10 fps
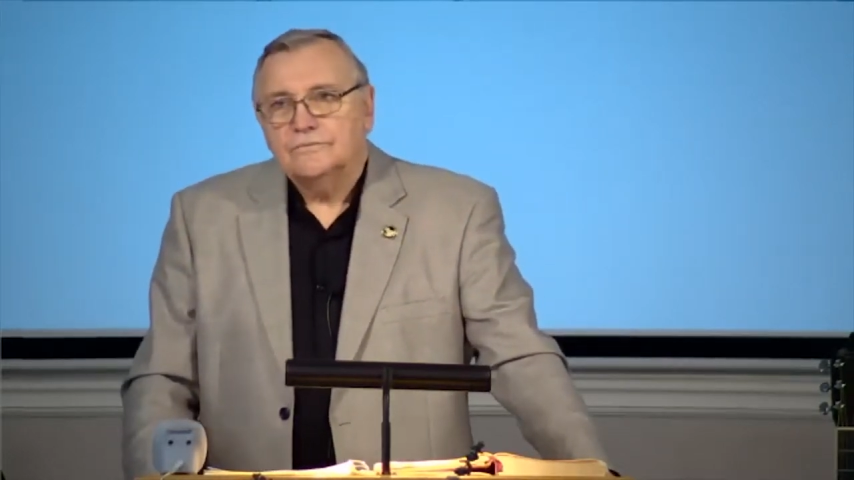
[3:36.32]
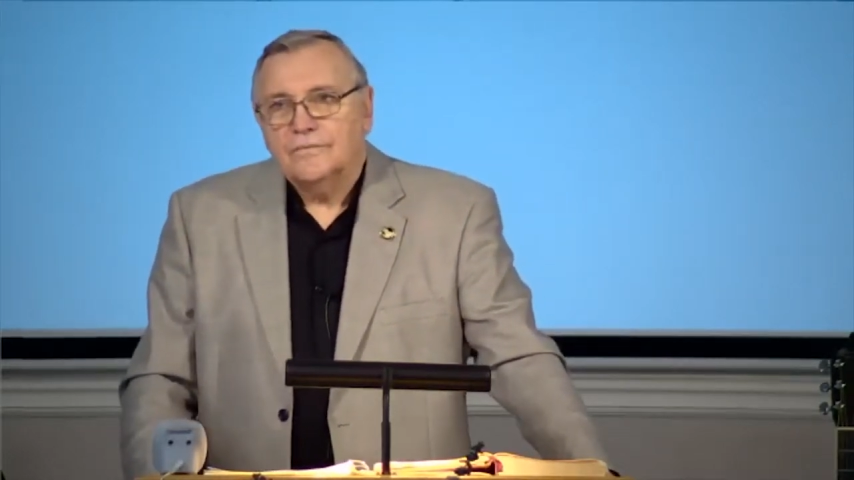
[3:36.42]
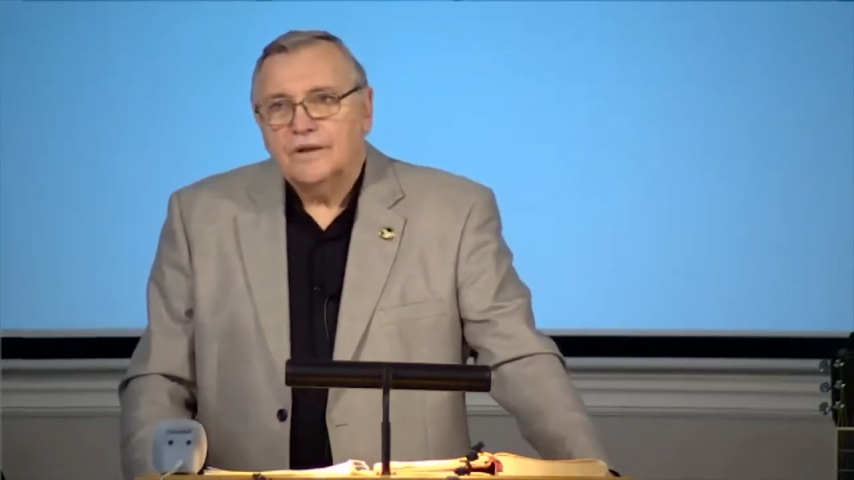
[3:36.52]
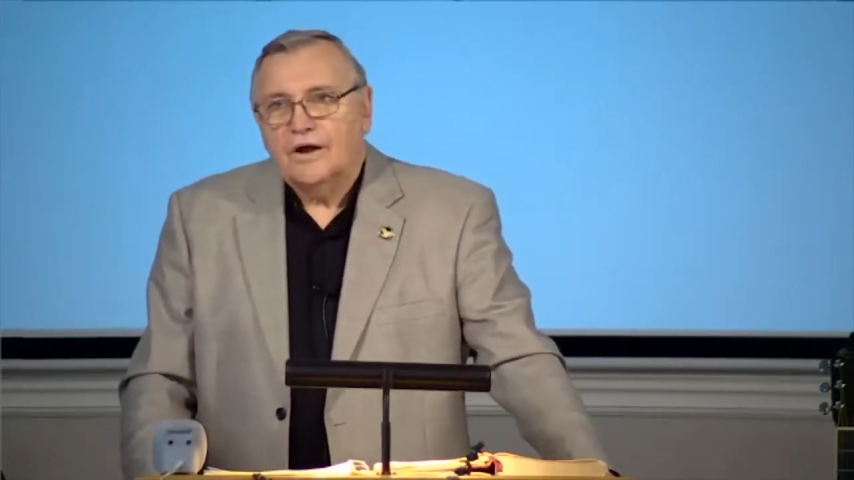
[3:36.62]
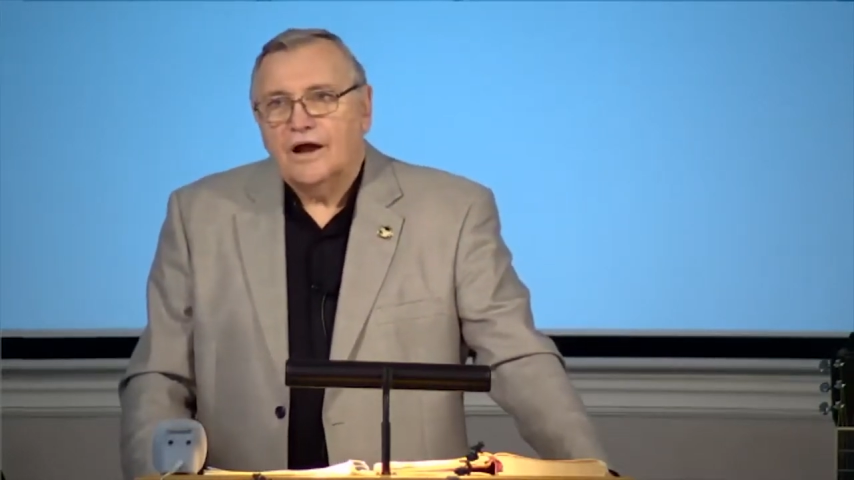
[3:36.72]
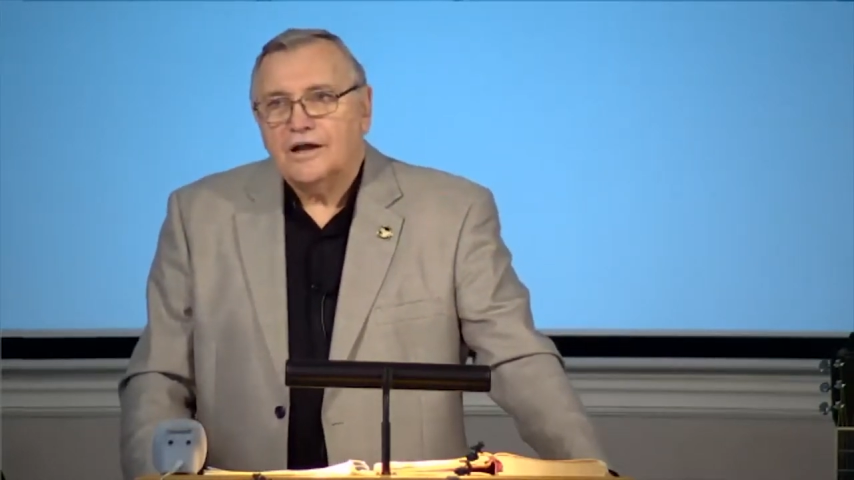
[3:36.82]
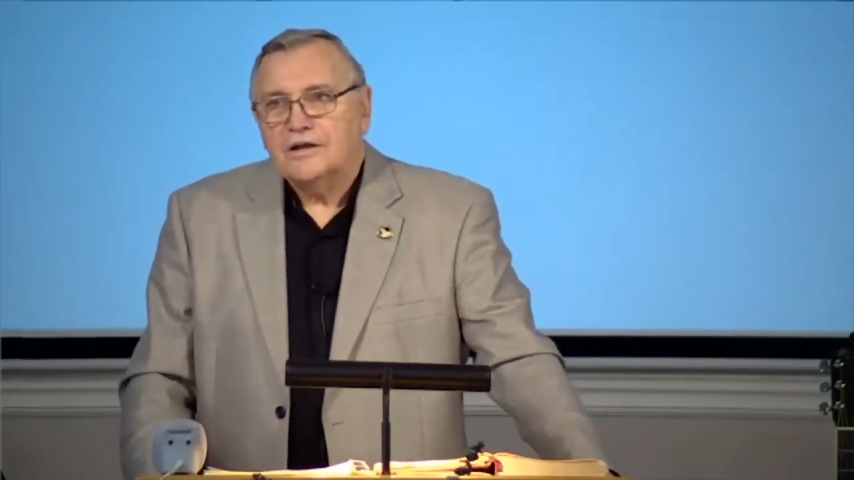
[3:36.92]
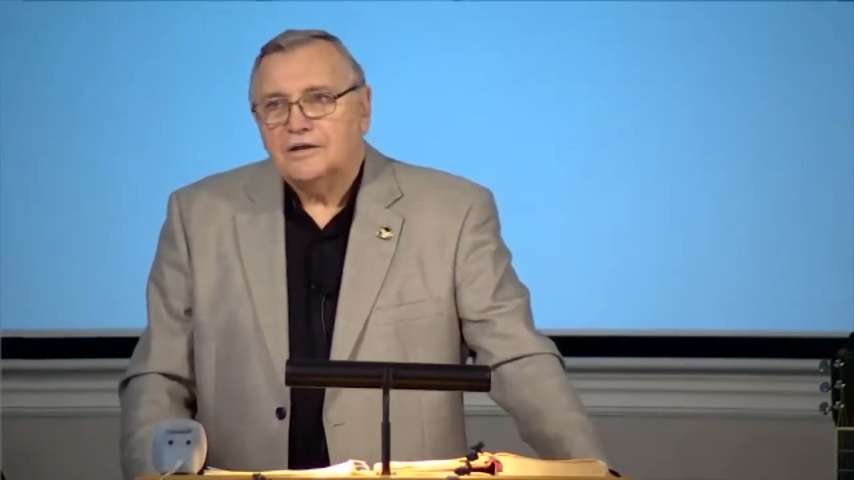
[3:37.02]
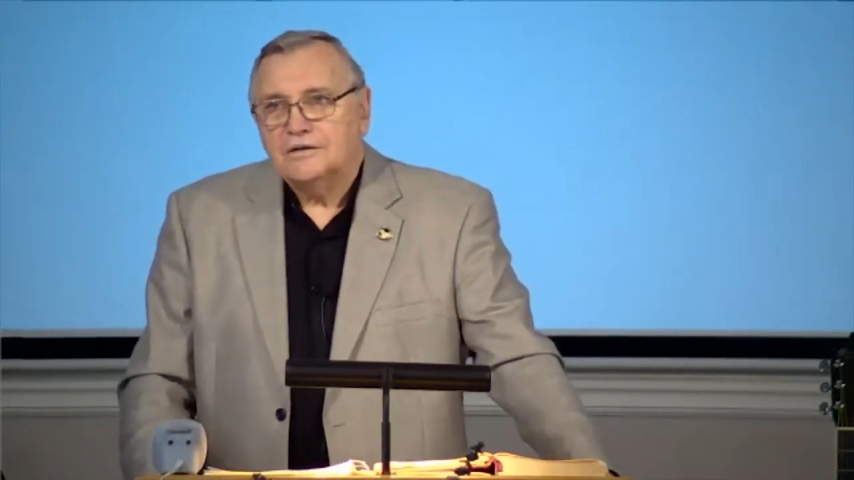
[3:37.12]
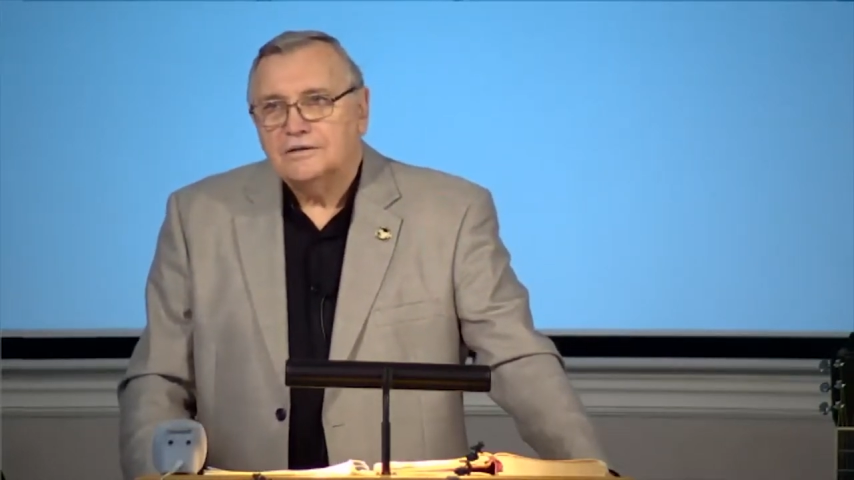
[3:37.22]
all right?
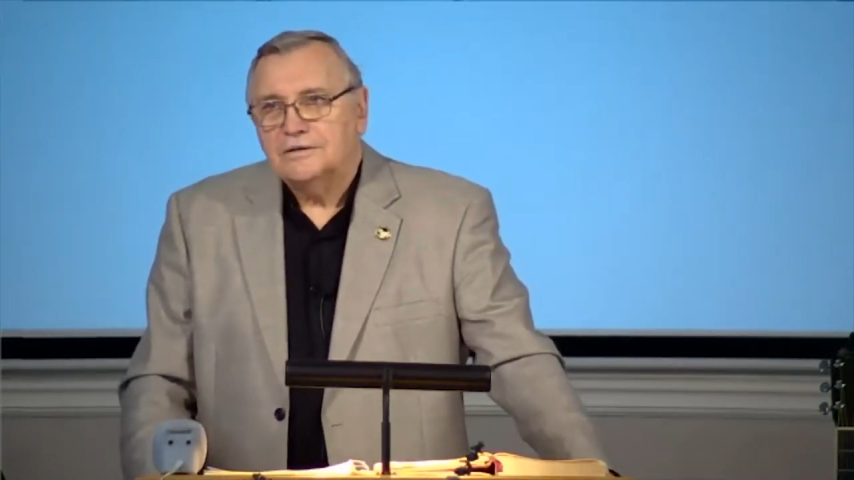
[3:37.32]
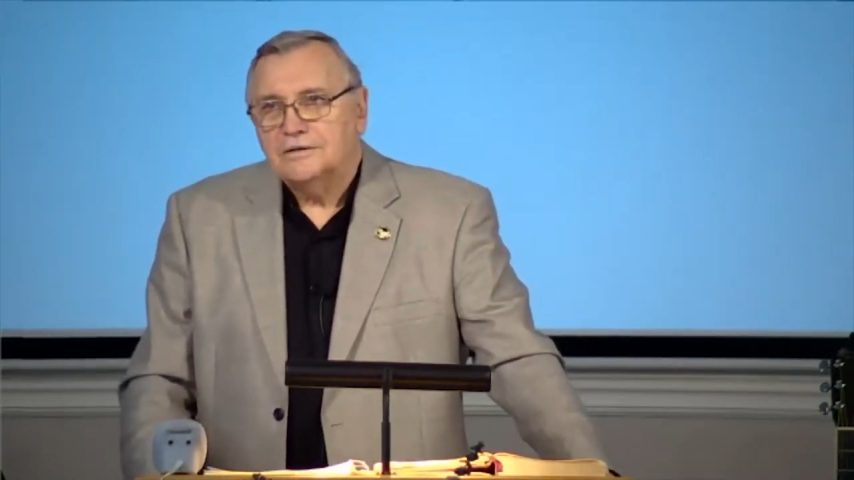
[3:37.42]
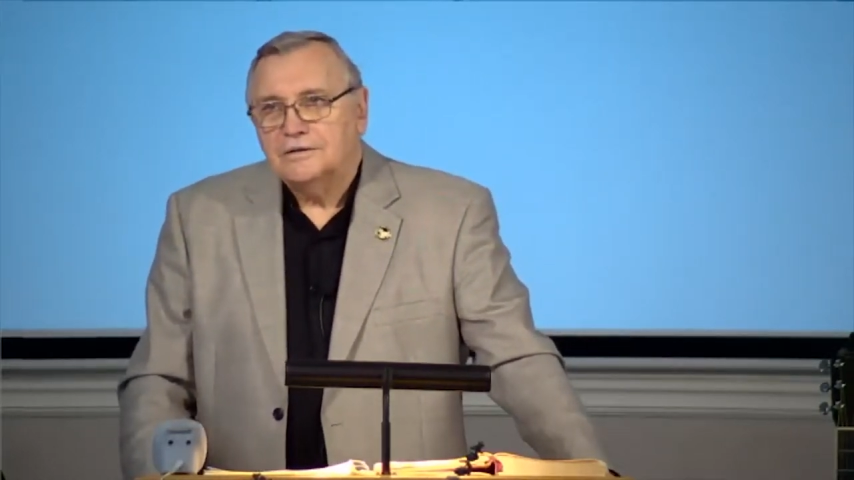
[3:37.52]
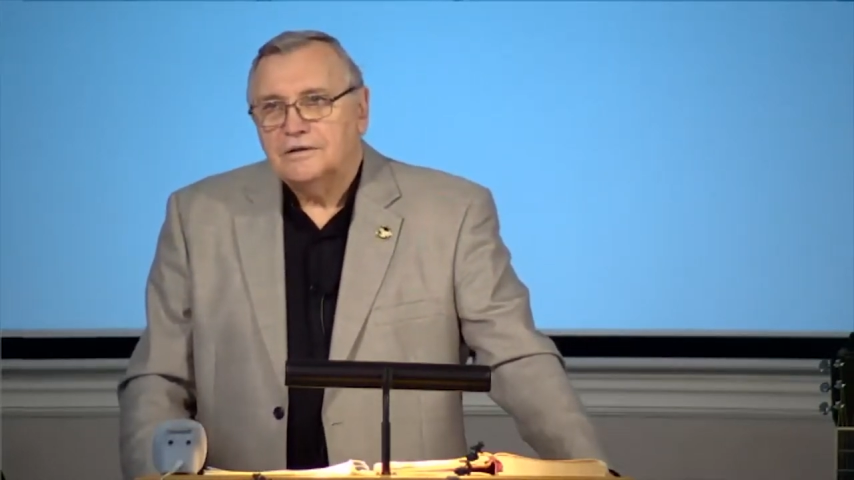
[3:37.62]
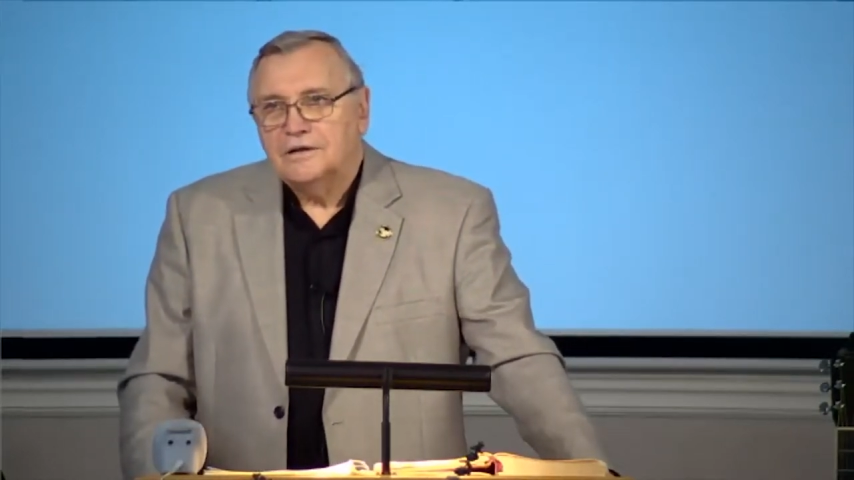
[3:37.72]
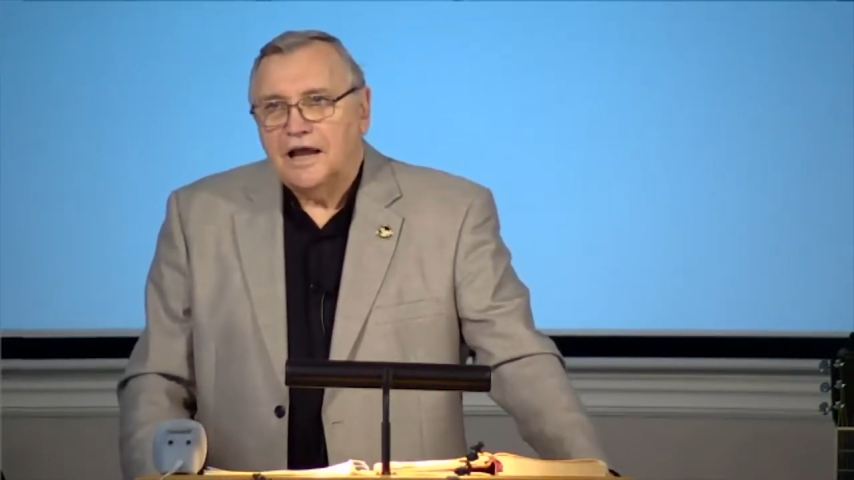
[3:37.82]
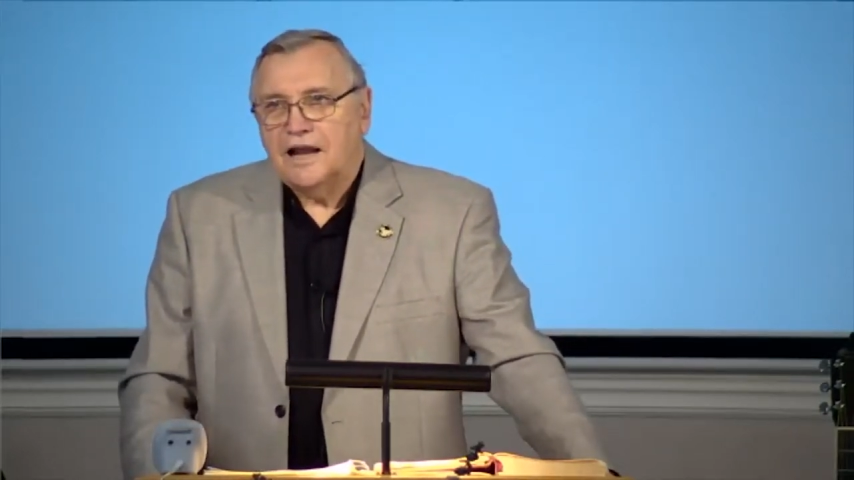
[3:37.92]
And